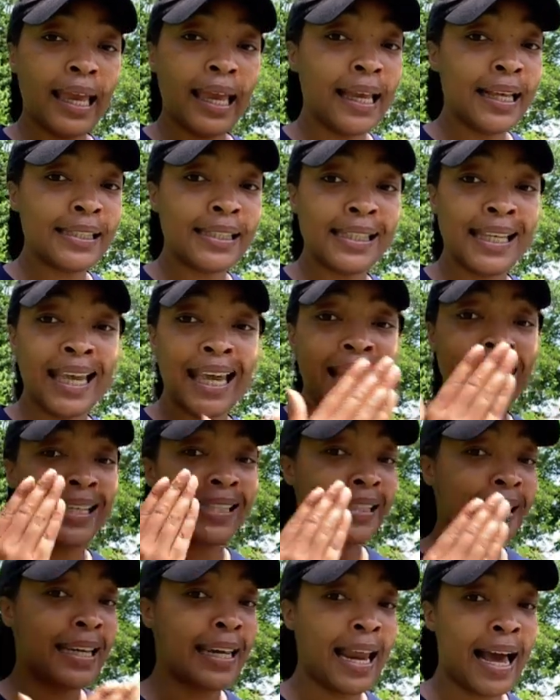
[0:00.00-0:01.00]
It
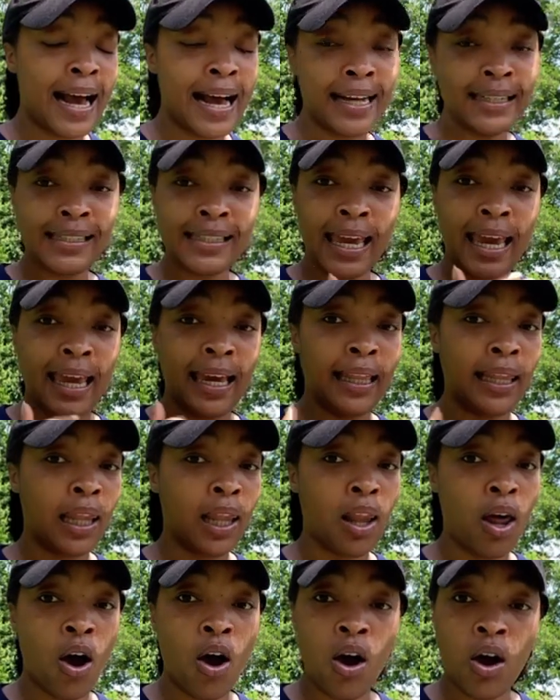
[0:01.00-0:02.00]
is not a
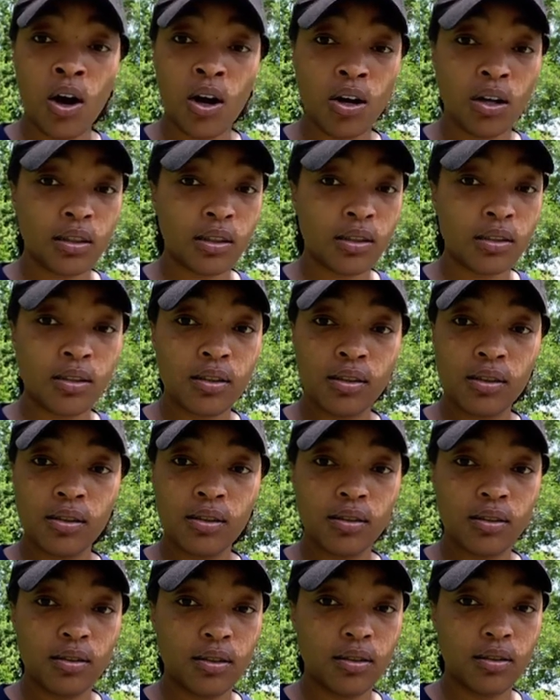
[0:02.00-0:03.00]
loss.
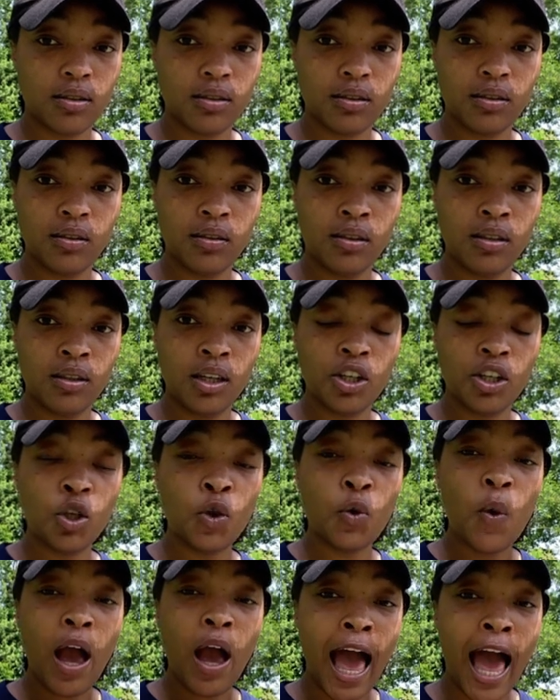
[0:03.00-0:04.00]

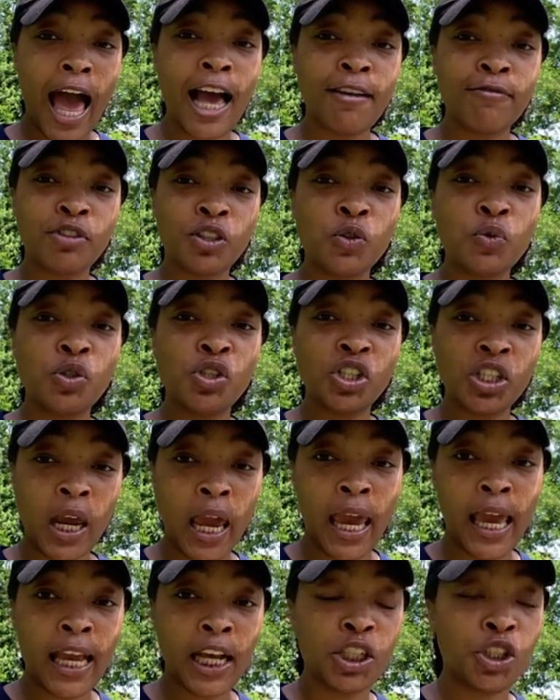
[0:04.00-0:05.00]
You have to
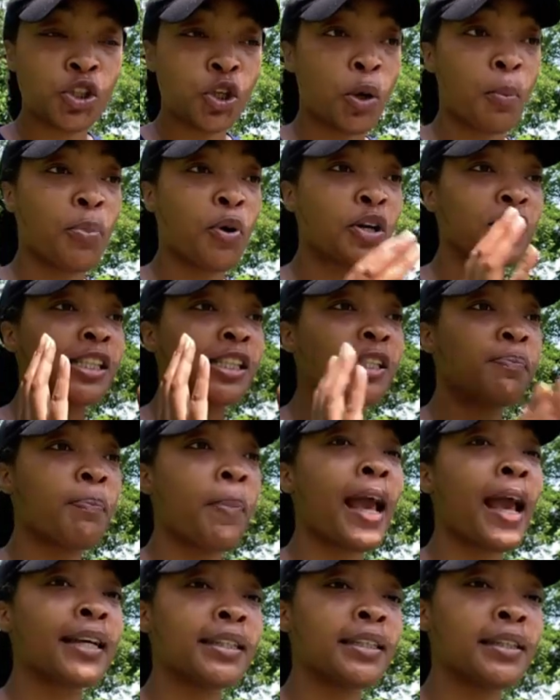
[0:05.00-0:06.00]
change your
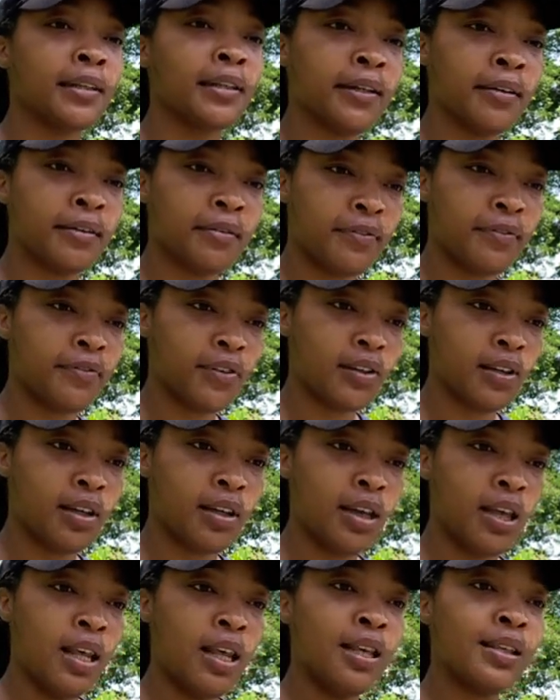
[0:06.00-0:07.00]
perspective.
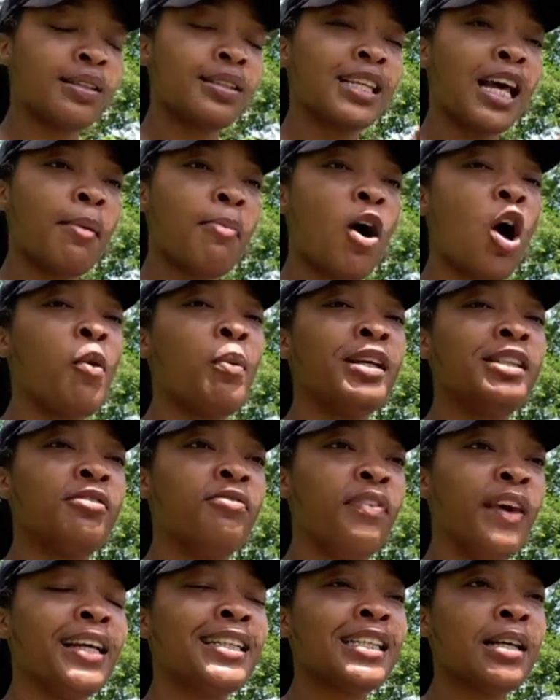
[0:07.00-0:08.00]
Stop
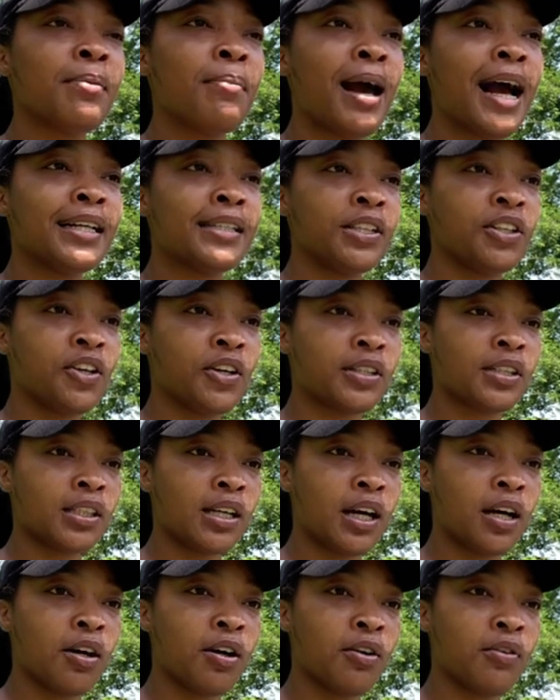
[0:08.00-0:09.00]
always victimizing
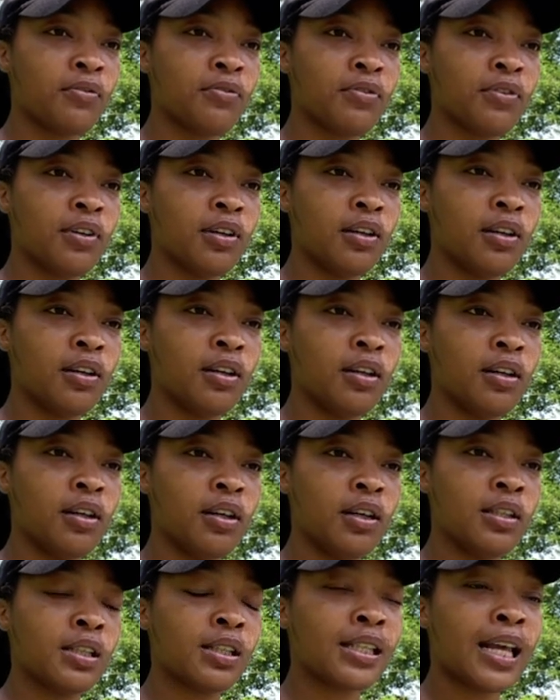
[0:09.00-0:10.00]
yourself.
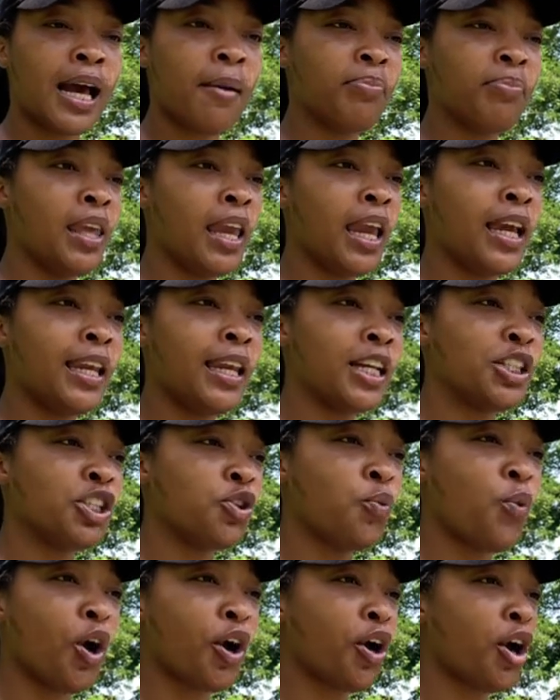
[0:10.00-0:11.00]
Stop thinking that
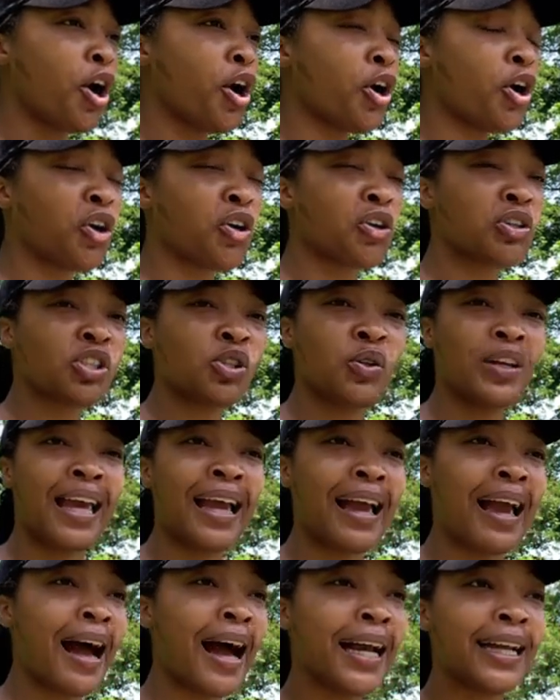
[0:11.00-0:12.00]
you are cursed or
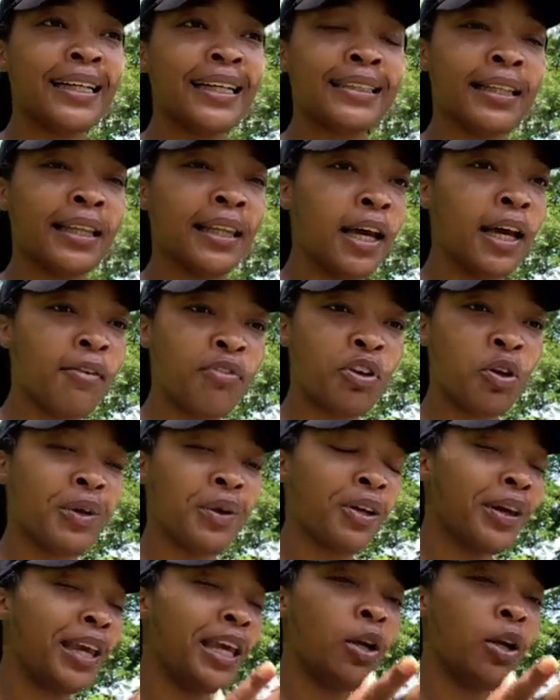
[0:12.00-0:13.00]
that God doesn't love you
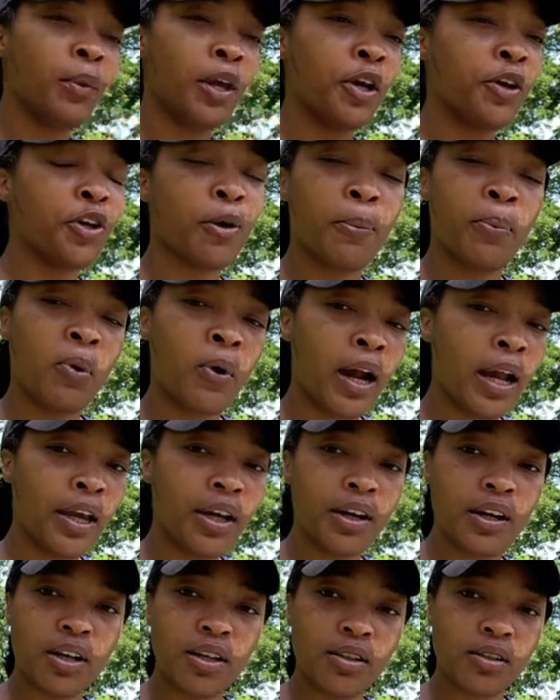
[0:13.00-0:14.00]
or he don't hear your
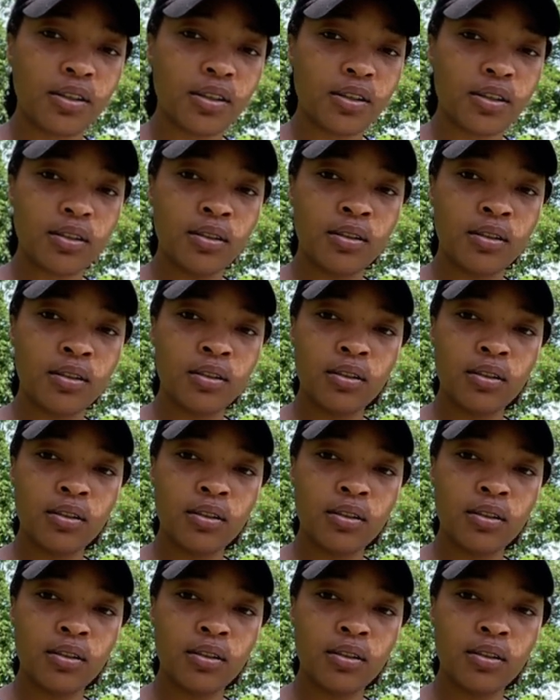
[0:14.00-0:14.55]
prayers.